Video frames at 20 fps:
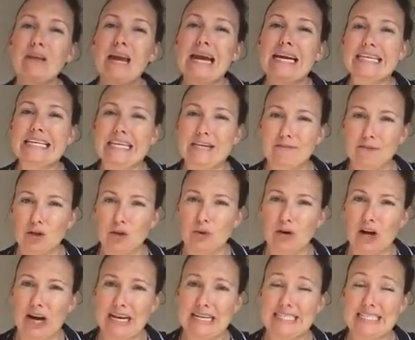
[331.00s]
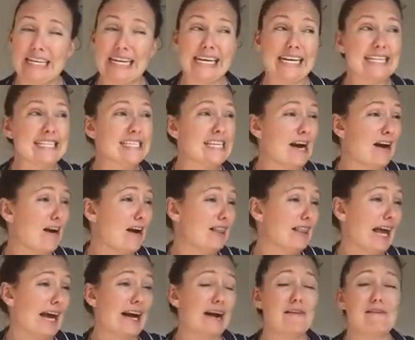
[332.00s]
and give you an idea. It's
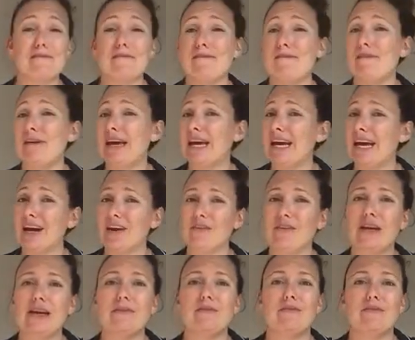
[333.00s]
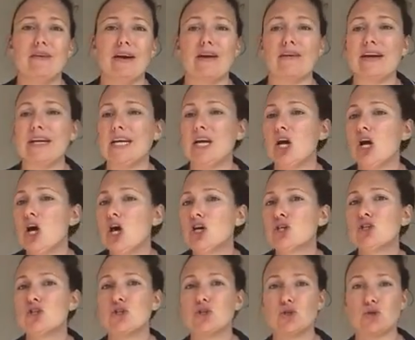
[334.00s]
like a very, very
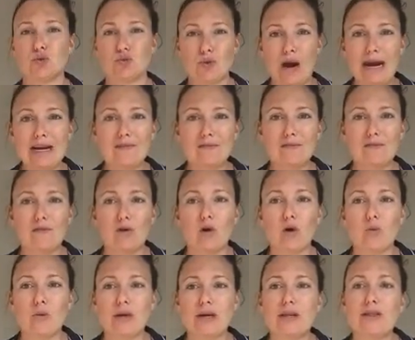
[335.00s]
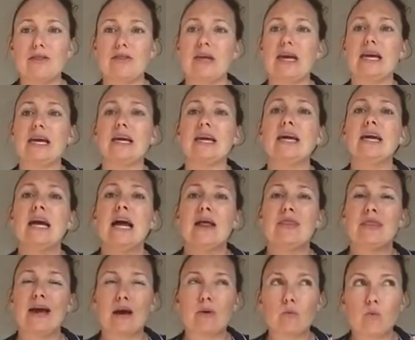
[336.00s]
straightforward thing
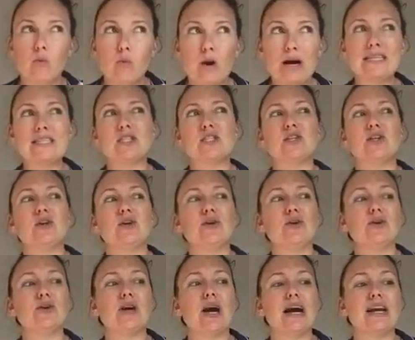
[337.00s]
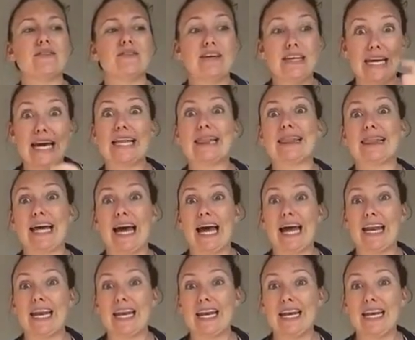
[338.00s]
that once you kind of get
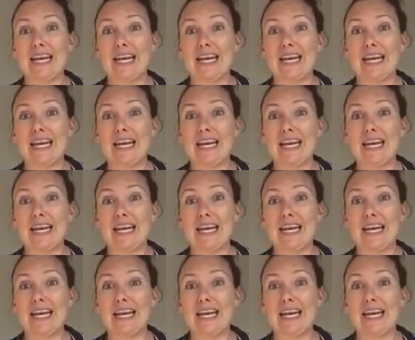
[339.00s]
that,